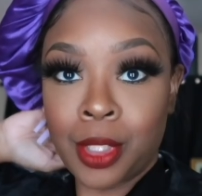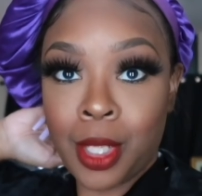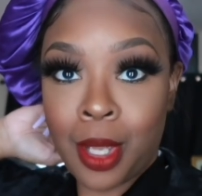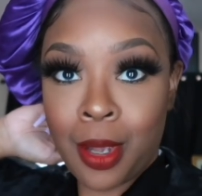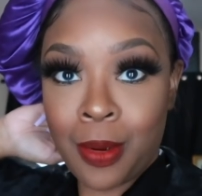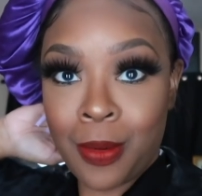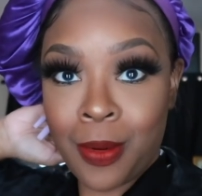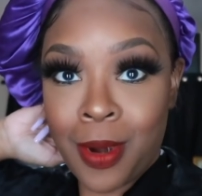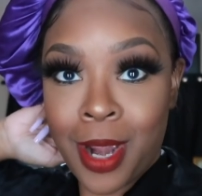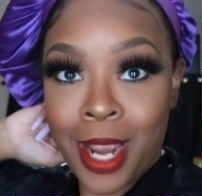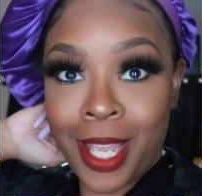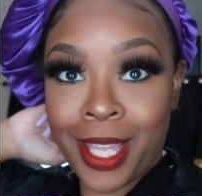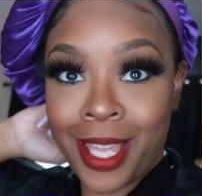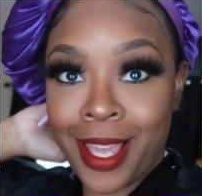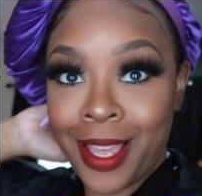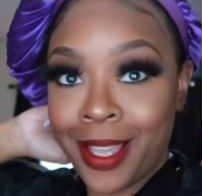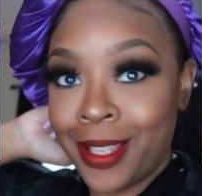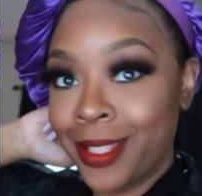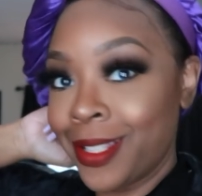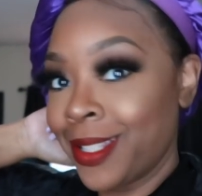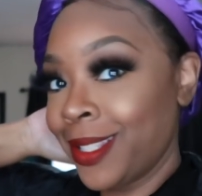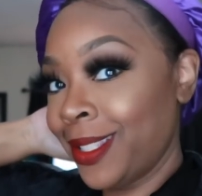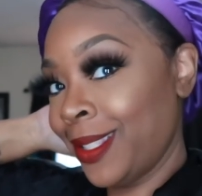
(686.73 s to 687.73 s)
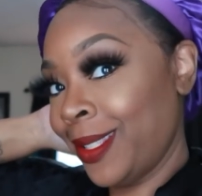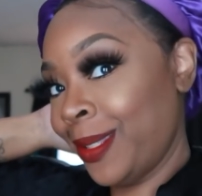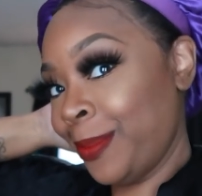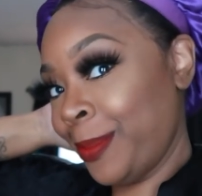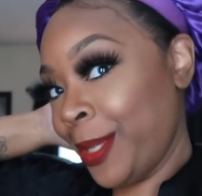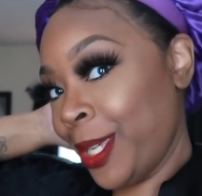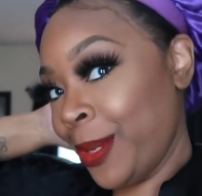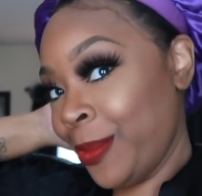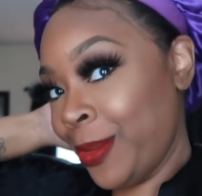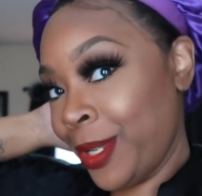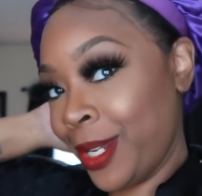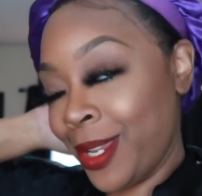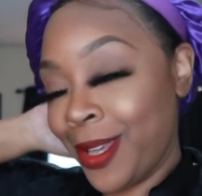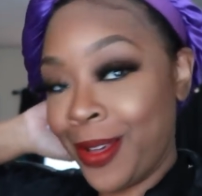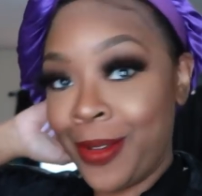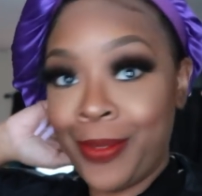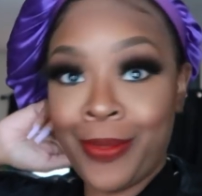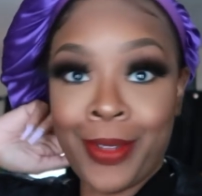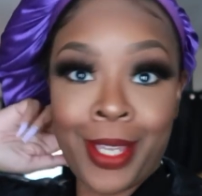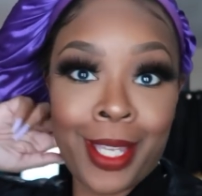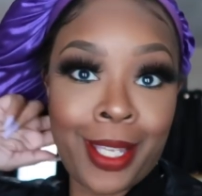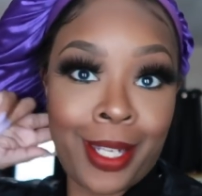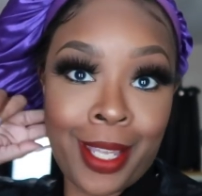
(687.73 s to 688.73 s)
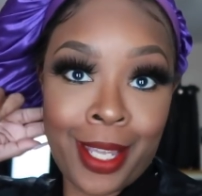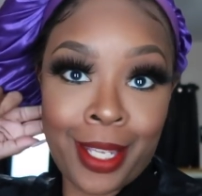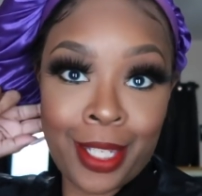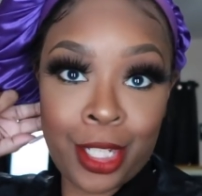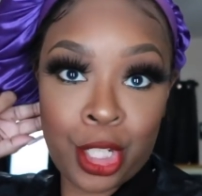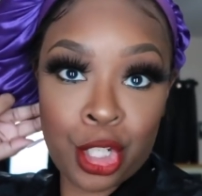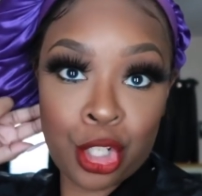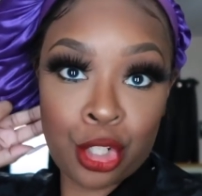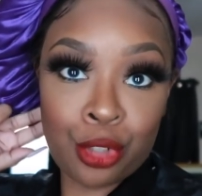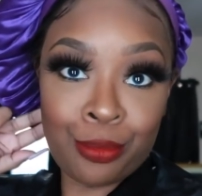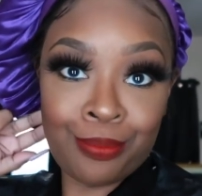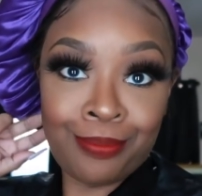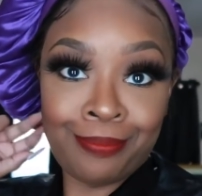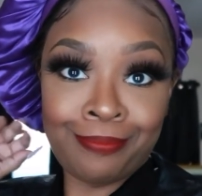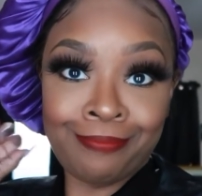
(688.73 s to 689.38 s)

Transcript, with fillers: all right guys this is me with no foundation